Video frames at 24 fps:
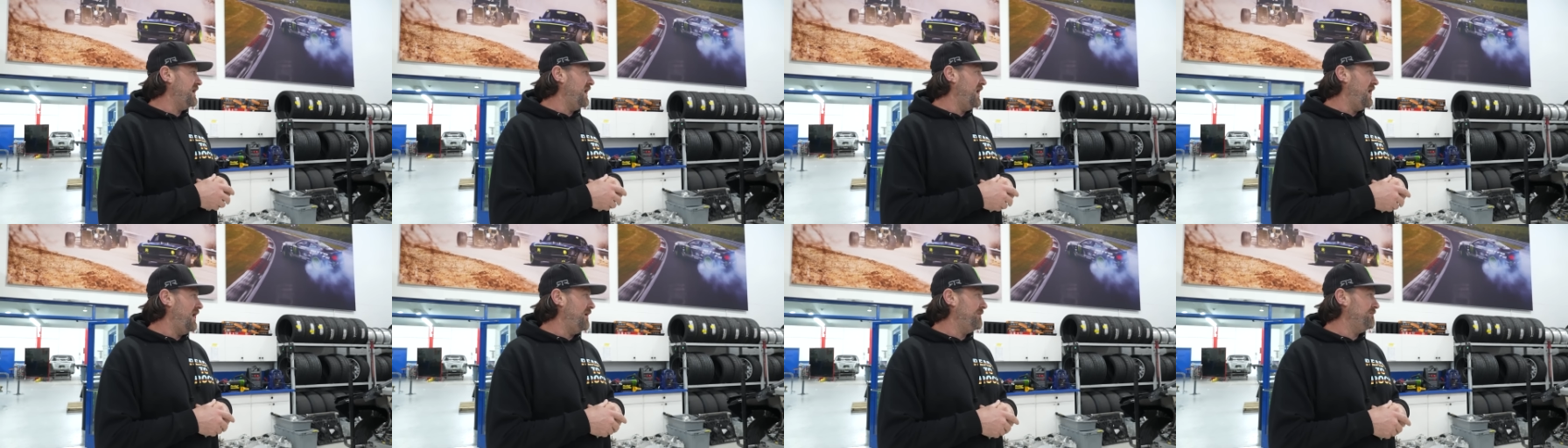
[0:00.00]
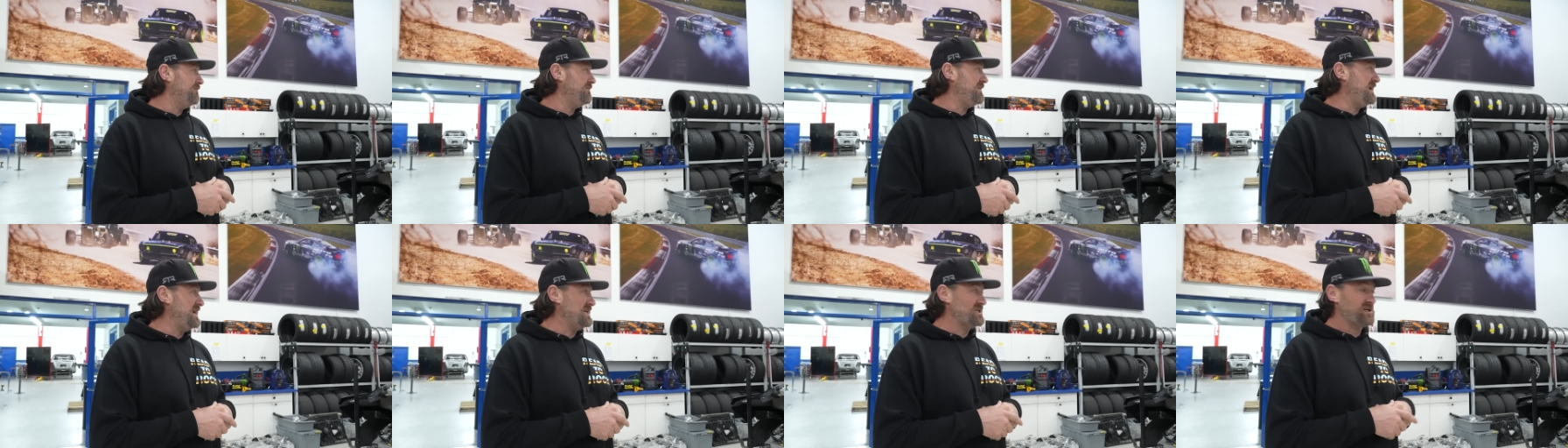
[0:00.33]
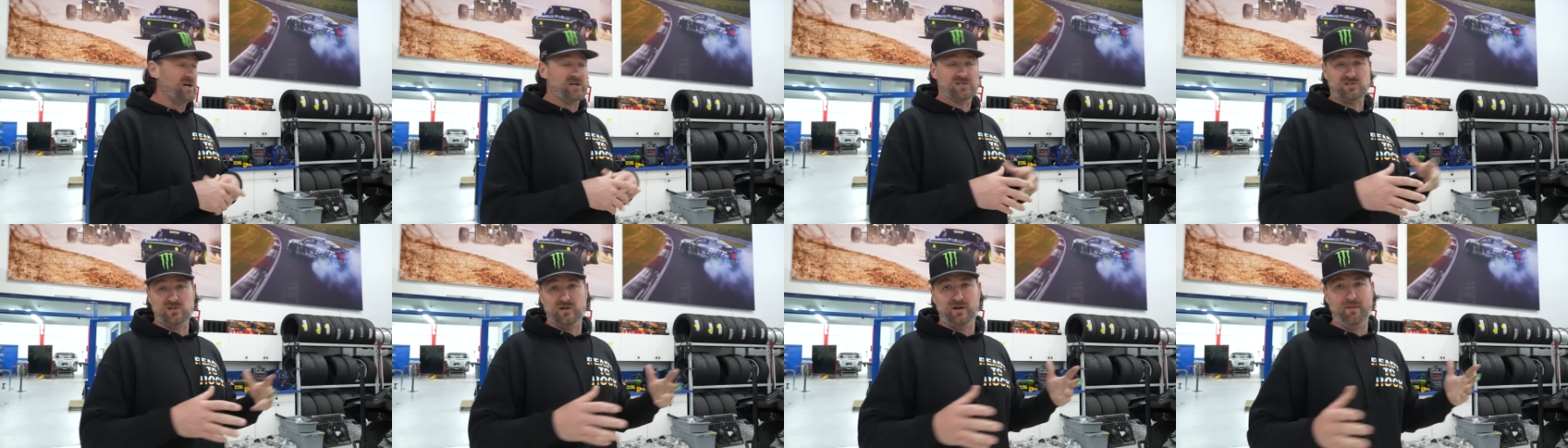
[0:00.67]
um, he's
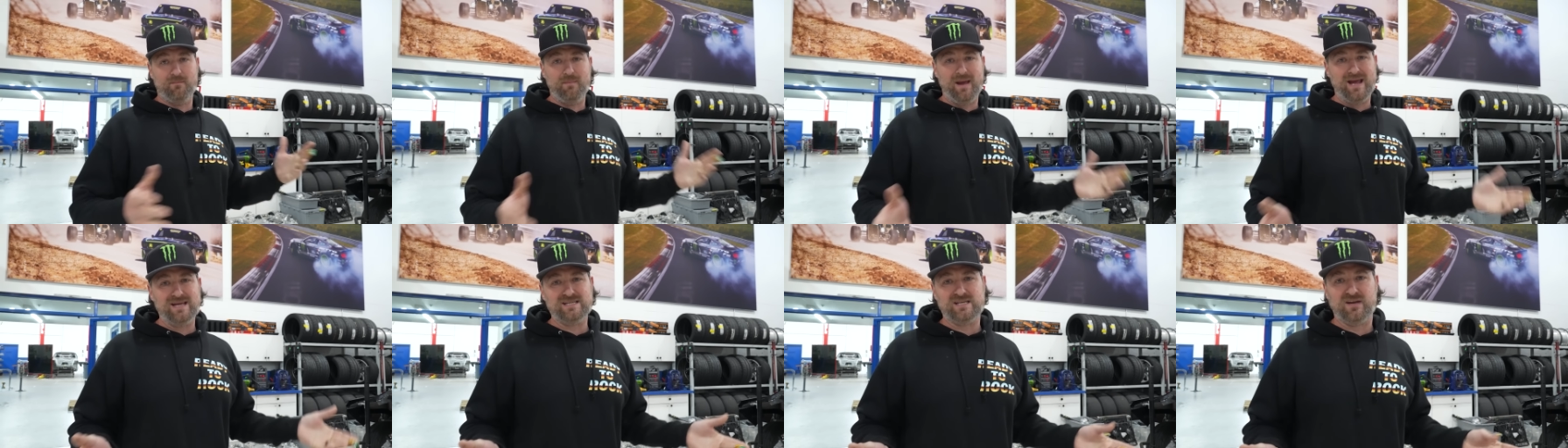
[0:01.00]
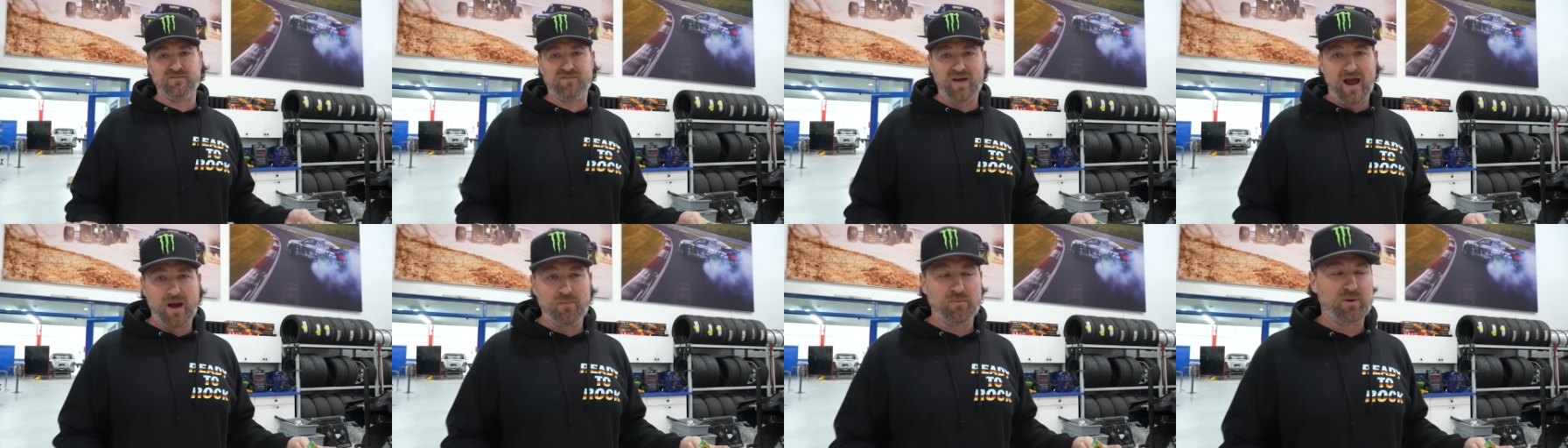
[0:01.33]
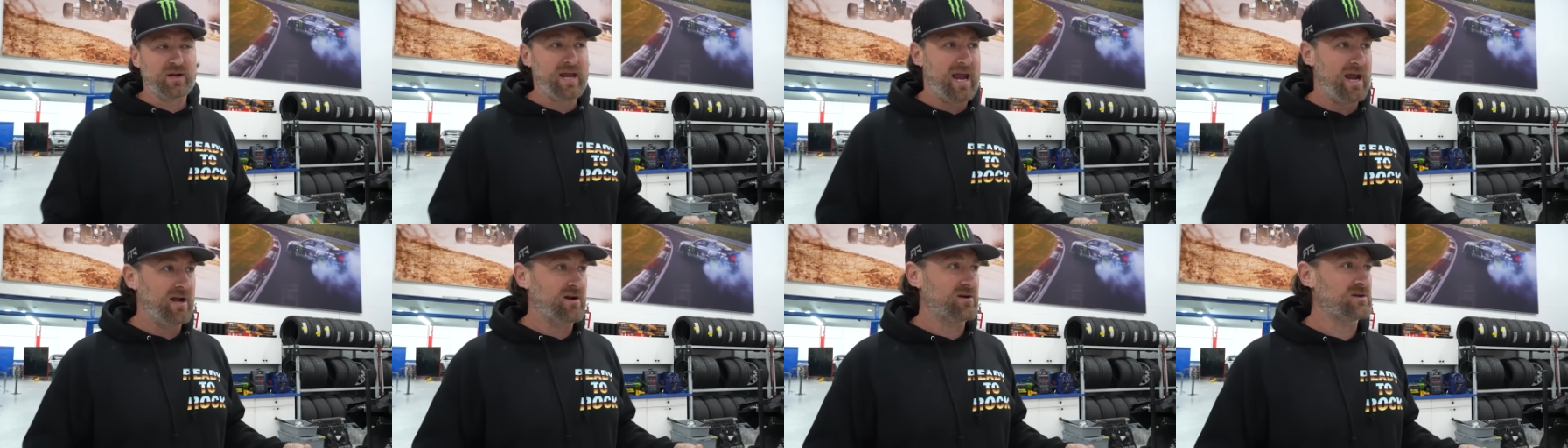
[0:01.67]
also an amazing
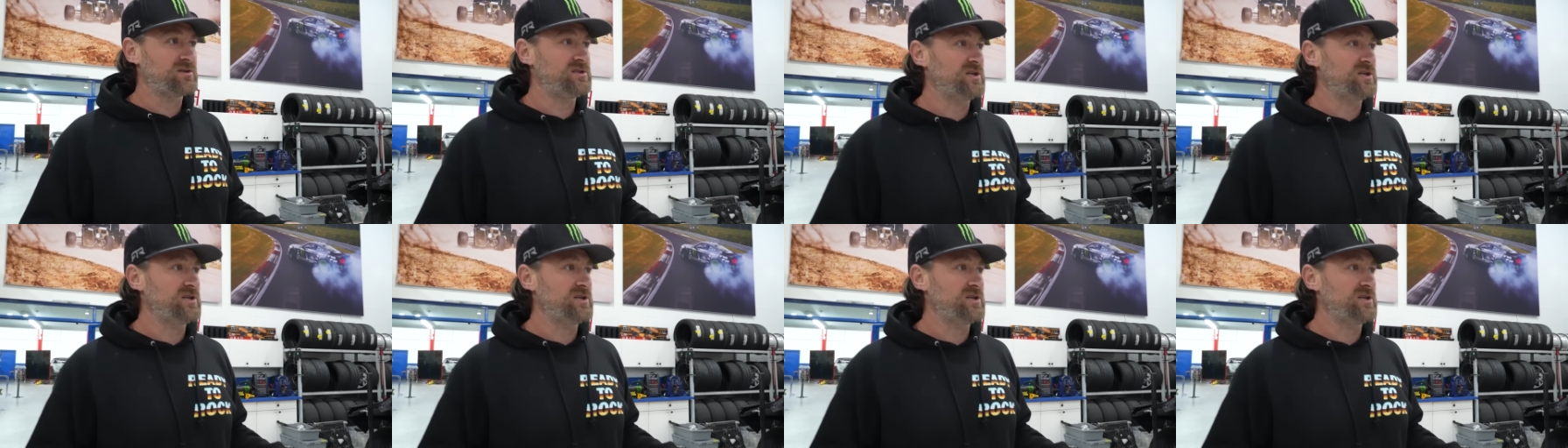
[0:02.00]
fabricator.